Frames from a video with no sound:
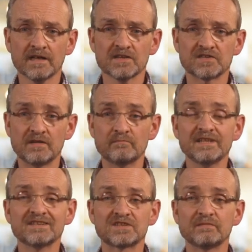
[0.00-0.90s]
So it
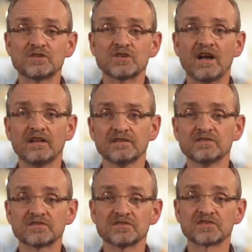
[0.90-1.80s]
needs to be
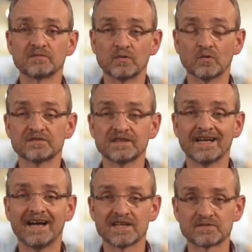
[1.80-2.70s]
challenged and supported,
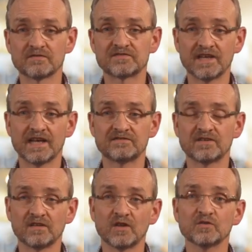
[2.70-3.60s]
as we've said,
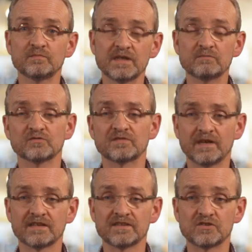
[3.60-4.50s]
to allow people to
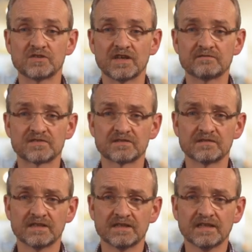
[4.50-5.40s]
make these shifts.
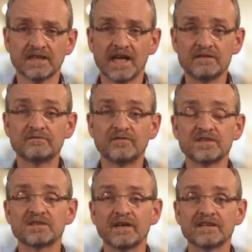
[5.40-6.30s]
And
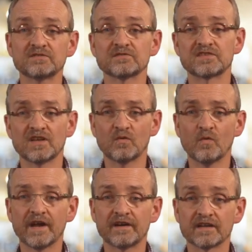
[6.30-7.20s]
fundamental is the
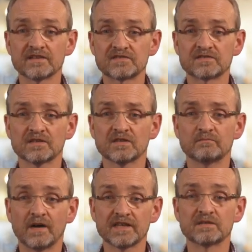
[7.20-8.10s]
awareness
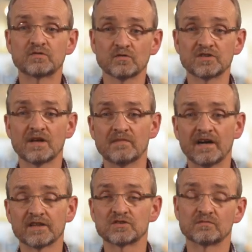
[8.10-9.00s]
by the project
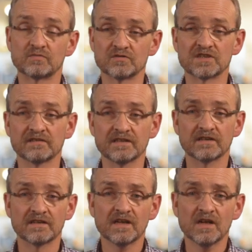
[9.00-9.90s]
manager, project
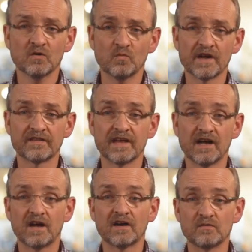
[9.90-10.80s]
leader, where they
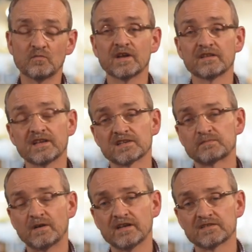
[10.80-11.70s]
are and where they
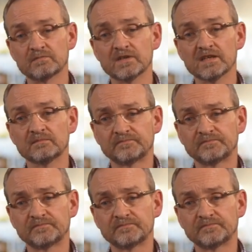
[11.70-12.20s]
aspire to be.